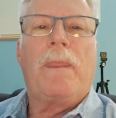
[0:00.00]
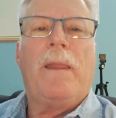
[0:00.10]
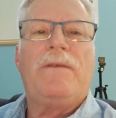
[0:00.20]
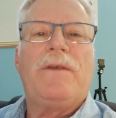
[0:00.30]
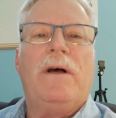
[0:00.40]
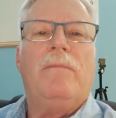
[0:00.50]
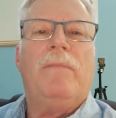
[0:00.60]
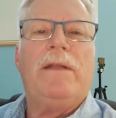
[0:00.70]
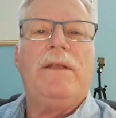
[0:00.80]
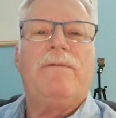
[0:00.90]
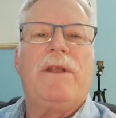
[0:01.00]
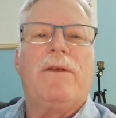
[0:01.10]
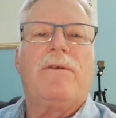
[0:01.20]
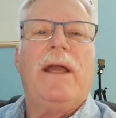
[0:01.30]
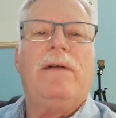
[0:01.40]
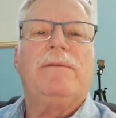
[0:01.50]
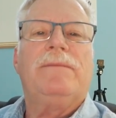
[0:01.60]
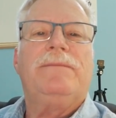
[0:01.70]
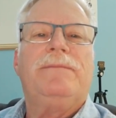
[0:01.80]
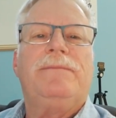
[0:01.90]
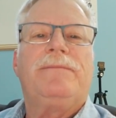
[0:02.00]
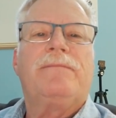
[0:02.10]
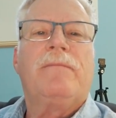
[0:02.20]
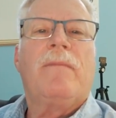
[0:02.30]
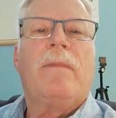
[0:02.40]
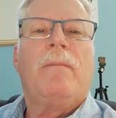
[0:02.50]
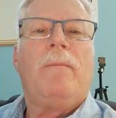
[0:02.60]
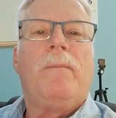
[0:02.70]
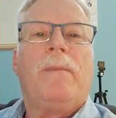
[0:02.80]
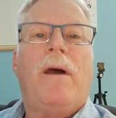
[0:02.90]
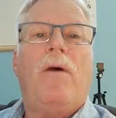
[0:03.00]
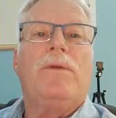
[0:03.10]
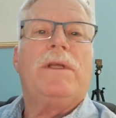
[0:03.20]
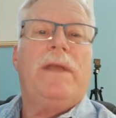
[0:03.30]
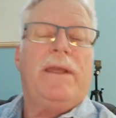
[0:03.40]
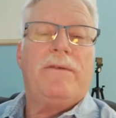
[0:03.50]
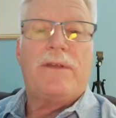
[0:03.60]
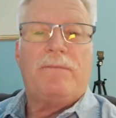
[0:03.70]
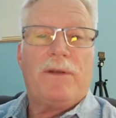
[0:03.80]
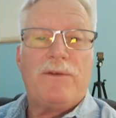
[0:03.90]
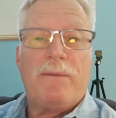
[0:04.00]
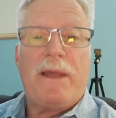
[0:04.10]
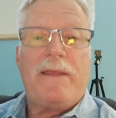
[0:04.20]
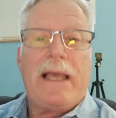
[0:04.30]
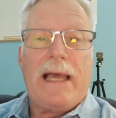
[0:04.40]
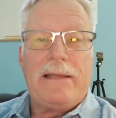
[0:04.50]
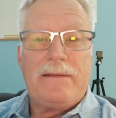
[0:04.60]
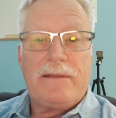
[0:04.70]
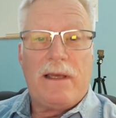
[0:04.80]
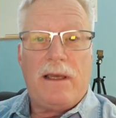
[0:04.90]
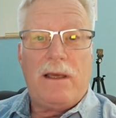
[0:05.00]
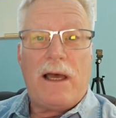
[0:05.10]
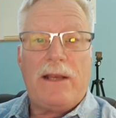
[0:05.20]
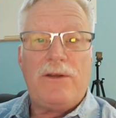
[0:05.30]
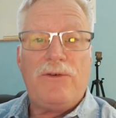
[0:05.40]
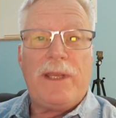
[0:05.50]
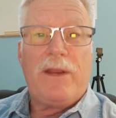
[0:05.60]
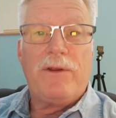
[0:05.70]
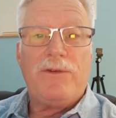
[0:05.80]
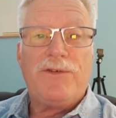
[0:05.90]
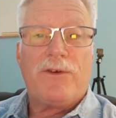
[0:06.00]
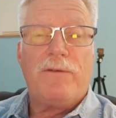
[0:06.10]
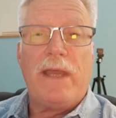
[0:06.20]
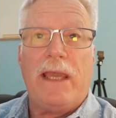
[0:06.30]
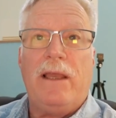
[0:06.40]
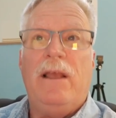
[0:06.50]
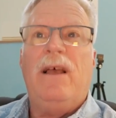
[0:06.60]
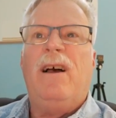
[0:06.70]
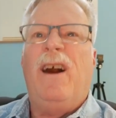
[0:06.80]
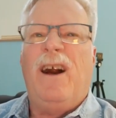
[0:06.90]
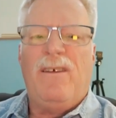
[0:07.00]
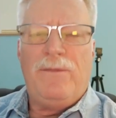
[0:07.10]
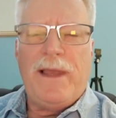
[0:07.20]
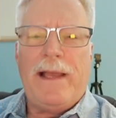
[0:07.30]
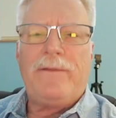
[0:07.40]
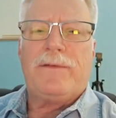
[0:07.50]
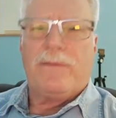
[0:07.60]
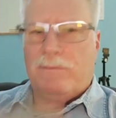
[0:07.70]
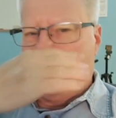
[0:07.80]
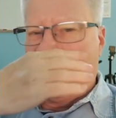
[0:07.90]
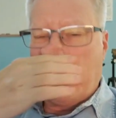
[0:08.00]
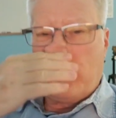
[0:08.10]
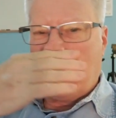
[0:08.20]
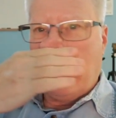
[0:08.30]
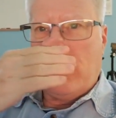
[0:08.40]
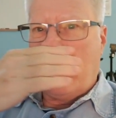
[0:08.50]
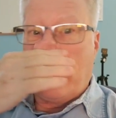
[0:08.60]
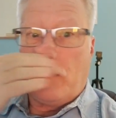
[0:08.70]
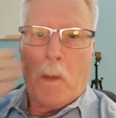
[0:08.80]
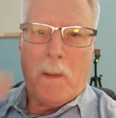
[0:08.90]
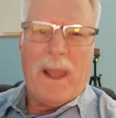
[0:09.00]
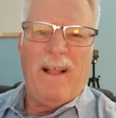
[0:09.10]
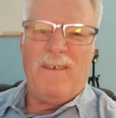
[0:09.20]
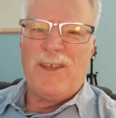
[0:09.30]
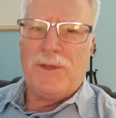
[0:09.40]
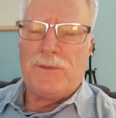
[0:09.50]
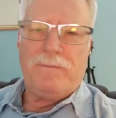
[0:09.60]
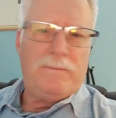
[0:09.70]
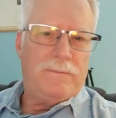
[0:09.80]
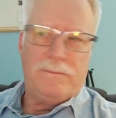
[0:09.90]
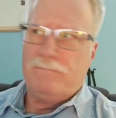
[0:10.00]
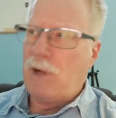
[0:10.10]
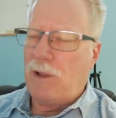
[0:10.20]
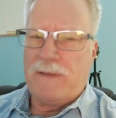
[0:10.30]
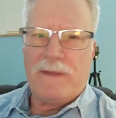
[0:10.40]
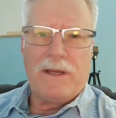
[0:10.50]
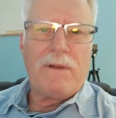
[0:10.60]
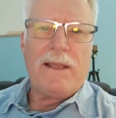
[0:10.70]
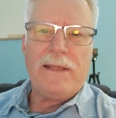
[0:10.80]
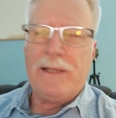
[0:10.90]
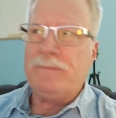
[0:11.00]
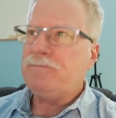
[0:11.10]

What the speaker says: That's about different aircraft. Oh, there was somebody that got hired doing aerial survey. That's another thing. Well, allergies balling in the air right now.